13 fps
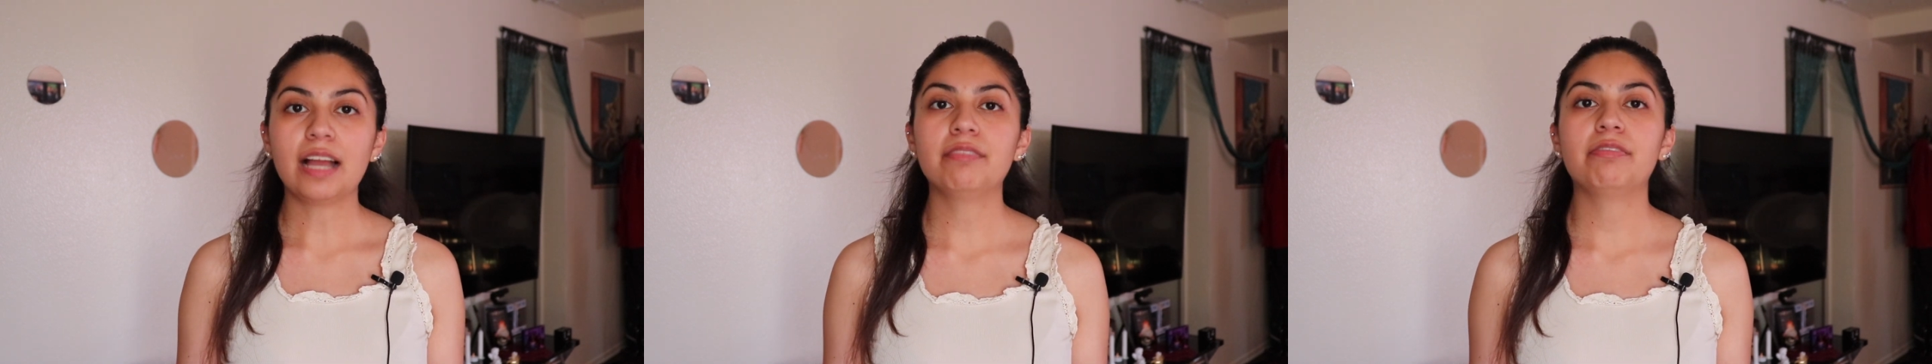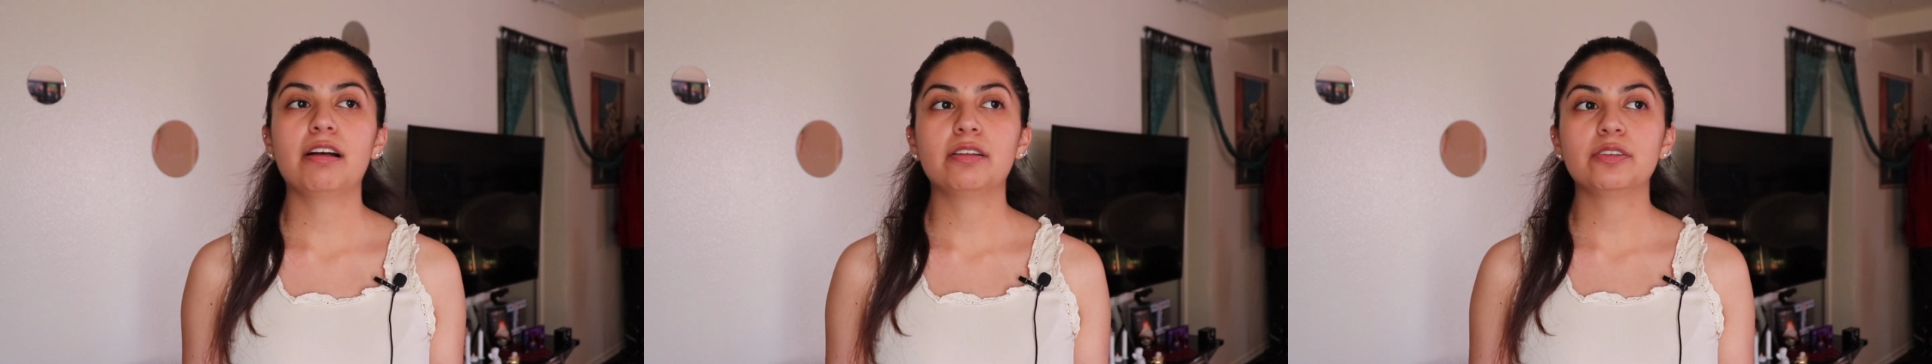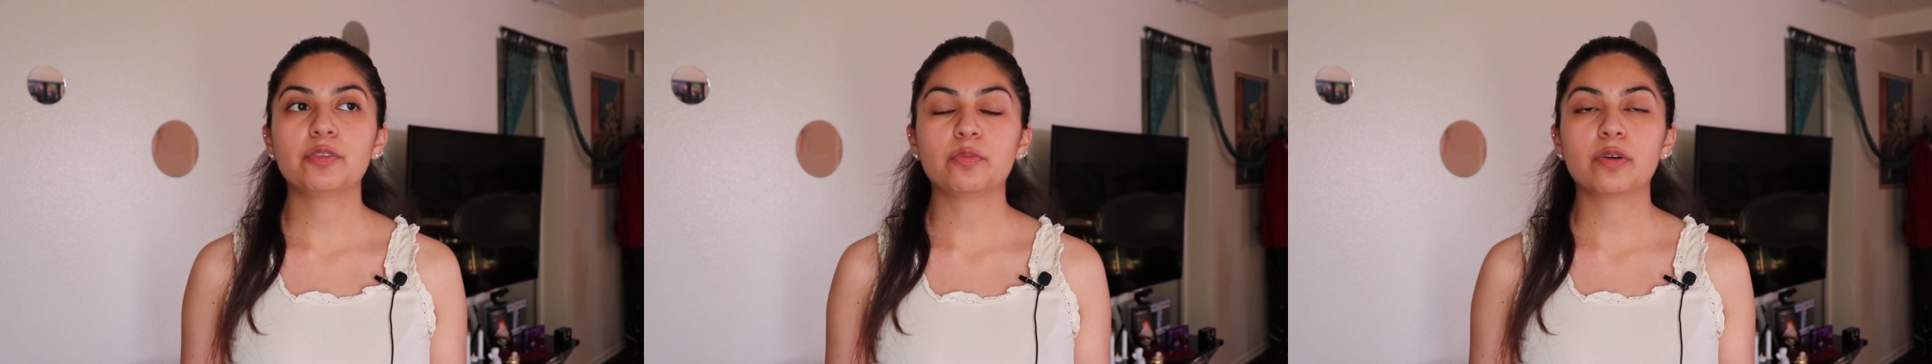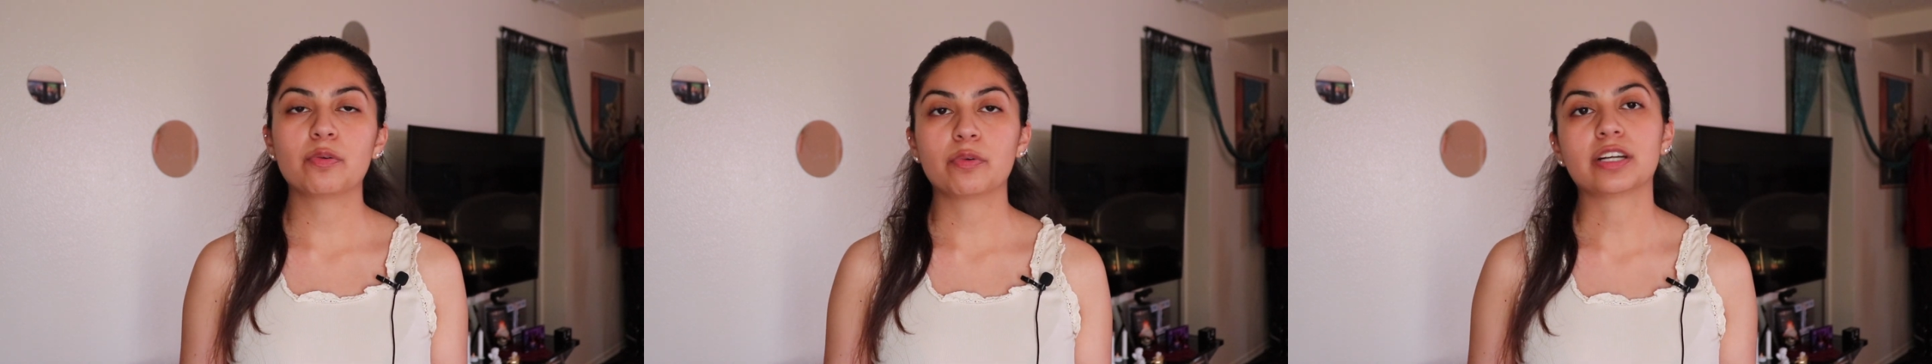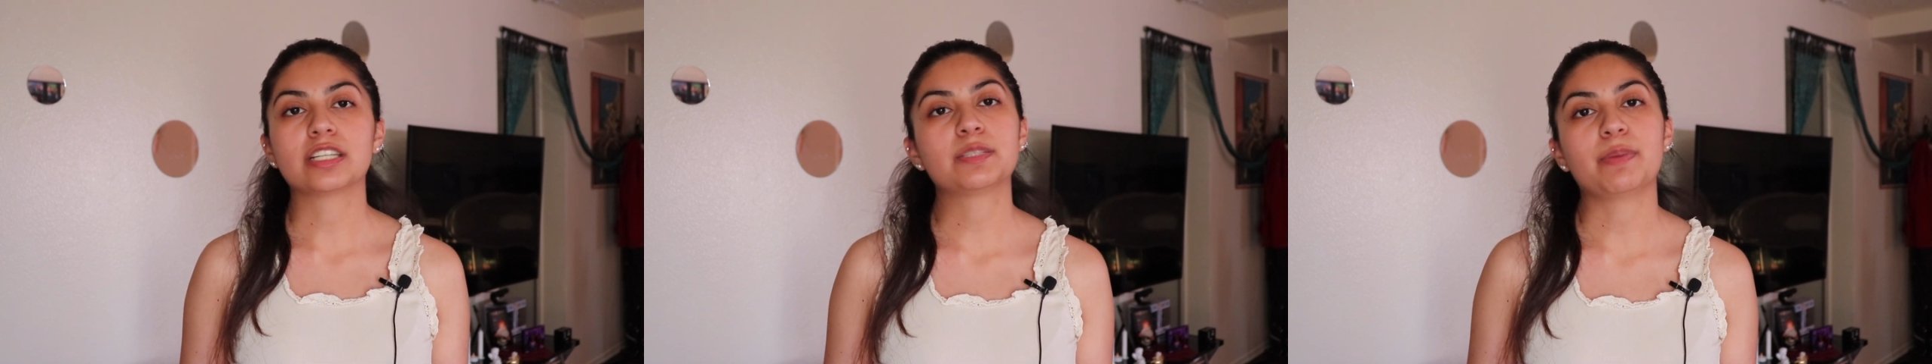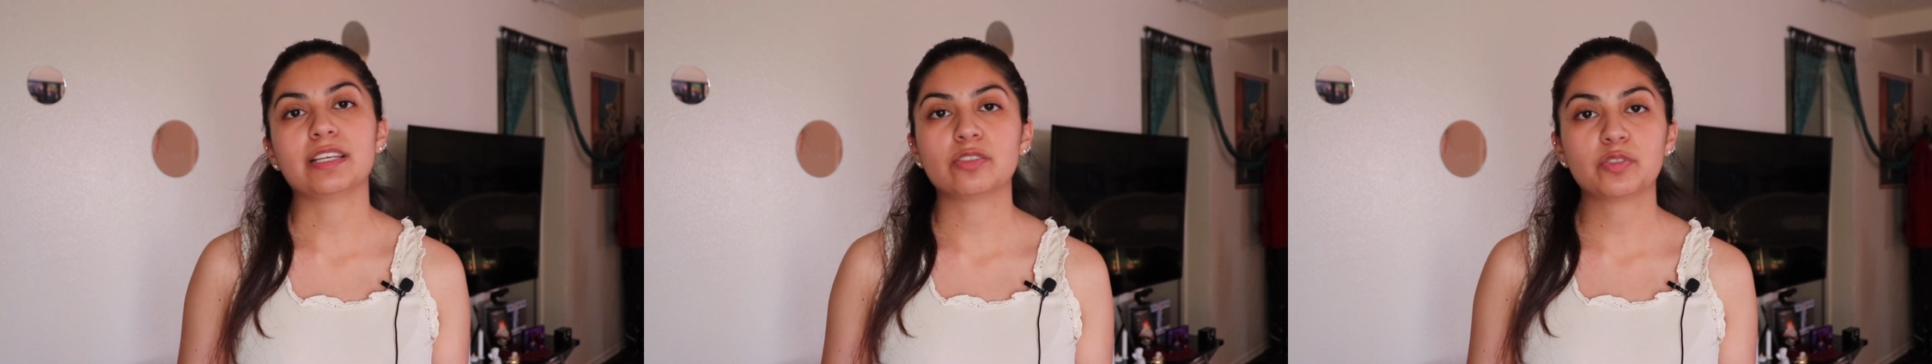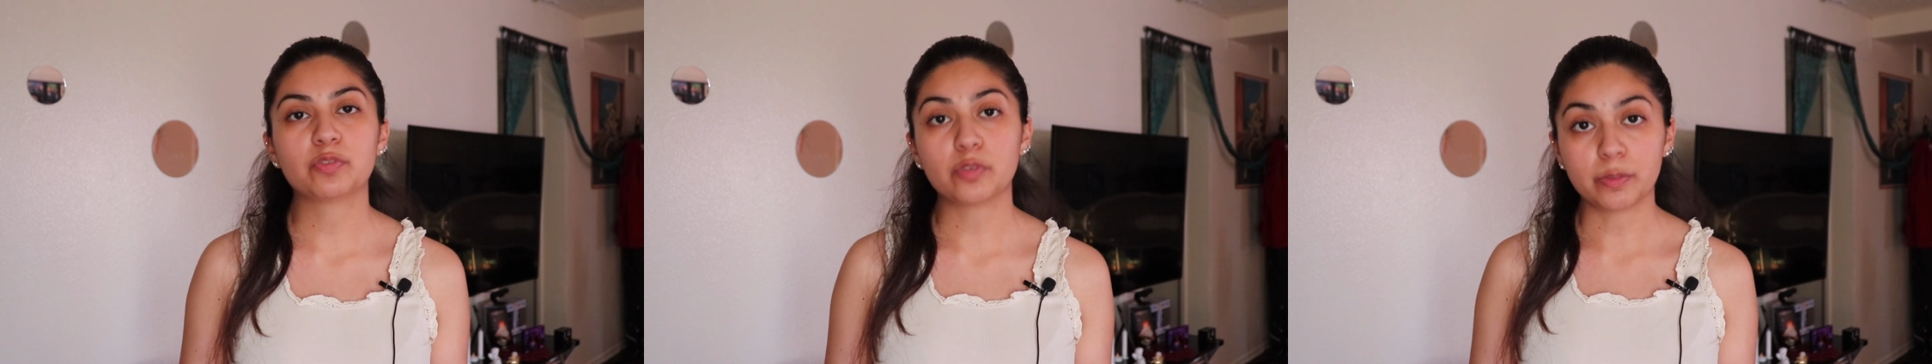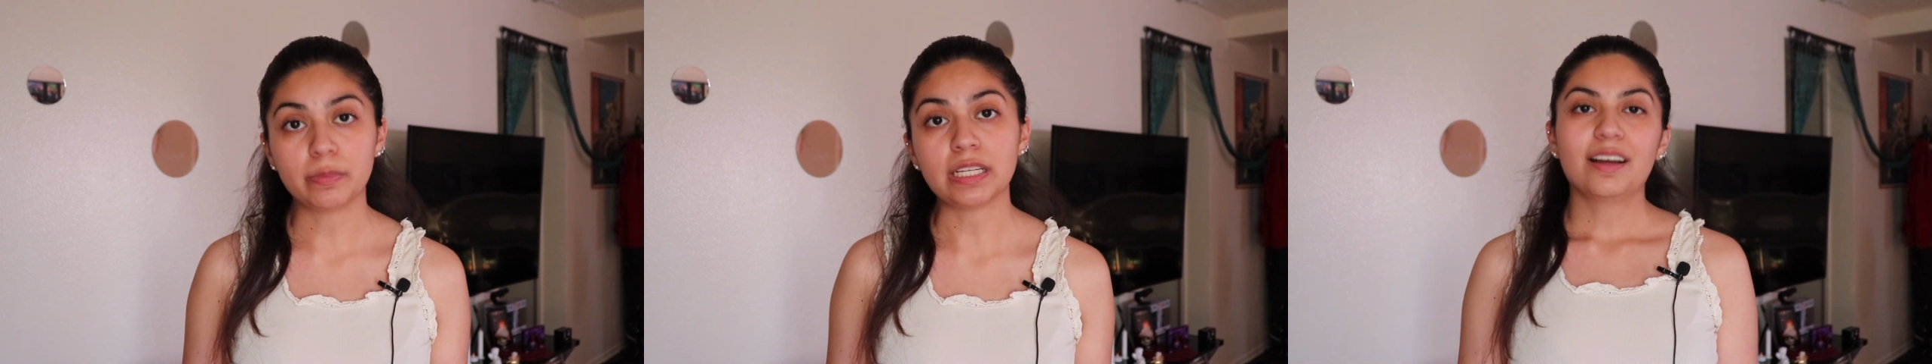I found what works best for me.